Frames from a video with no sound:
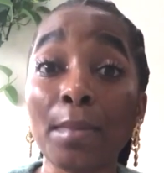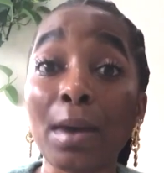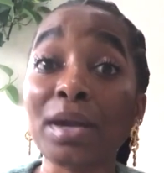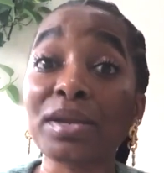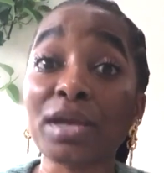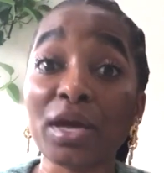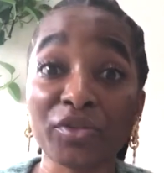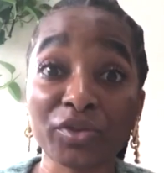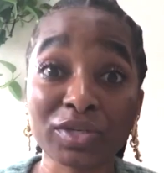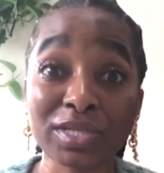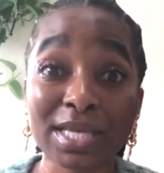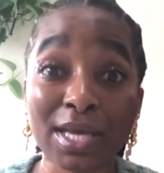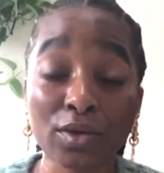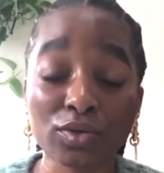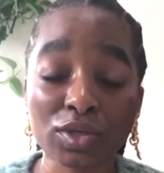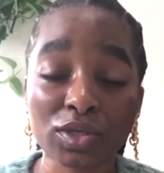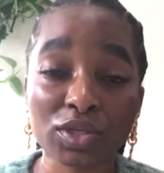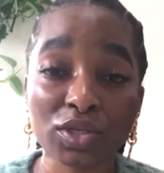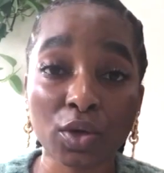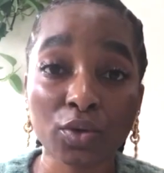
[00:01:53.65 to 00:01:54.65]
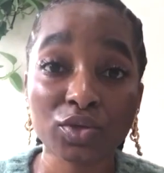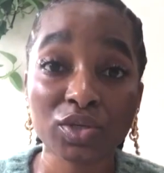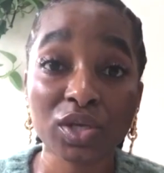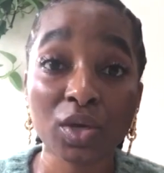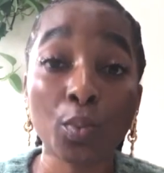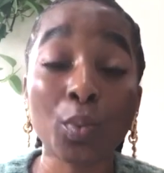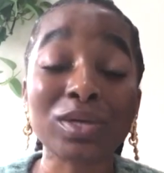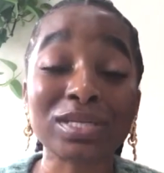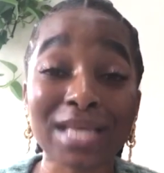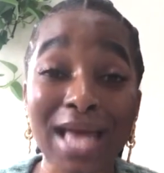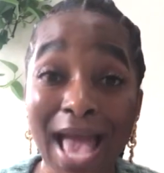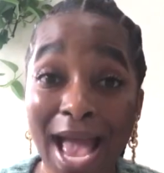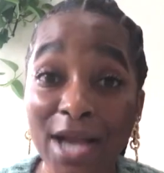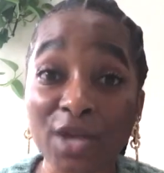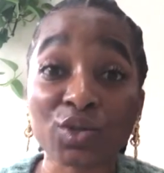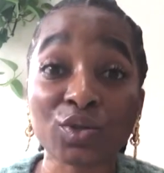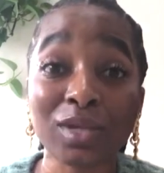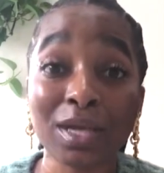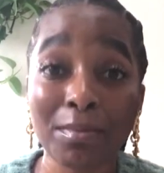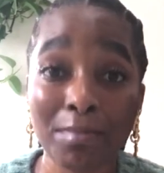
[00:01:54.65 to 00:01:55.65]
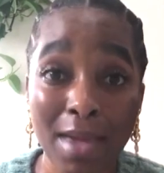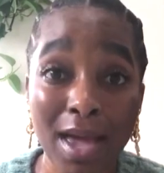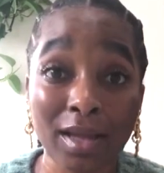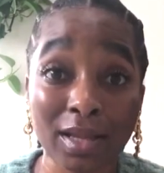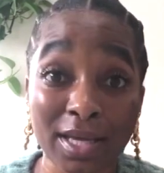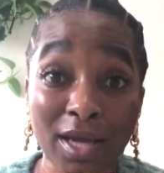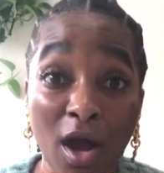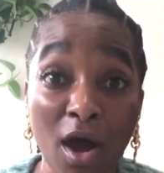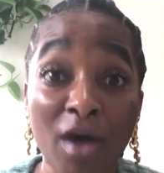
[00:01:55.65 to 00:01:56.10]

another sales associate was actually mailing